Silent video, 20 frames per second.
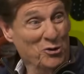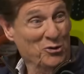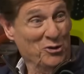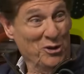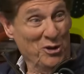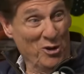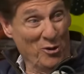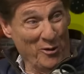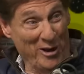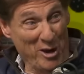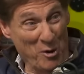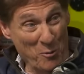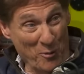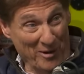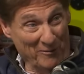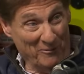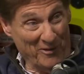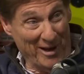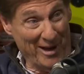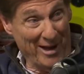you know, he
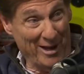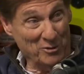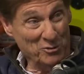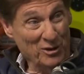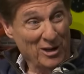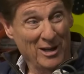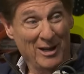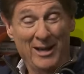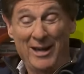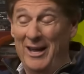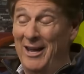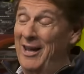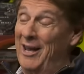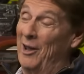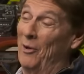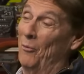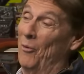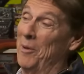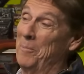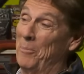went fast.
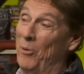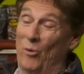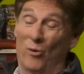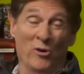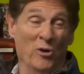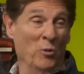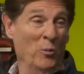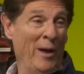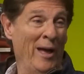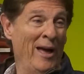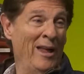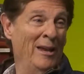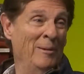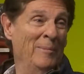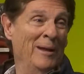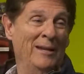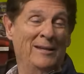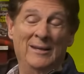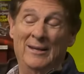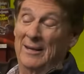And we pulled around
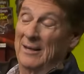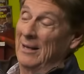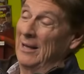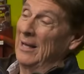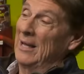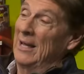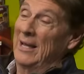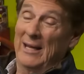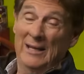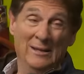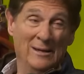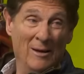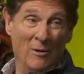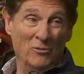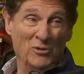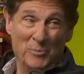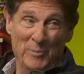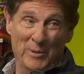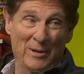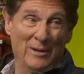him. I said, he's going
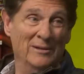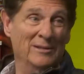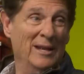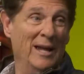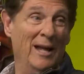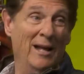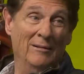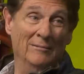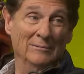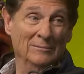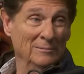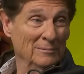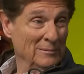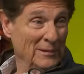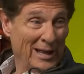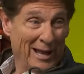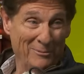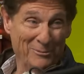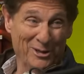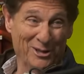to spin us out.
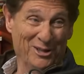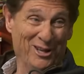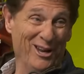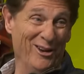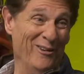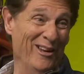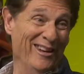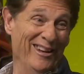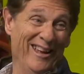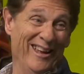I'm just telling you right now,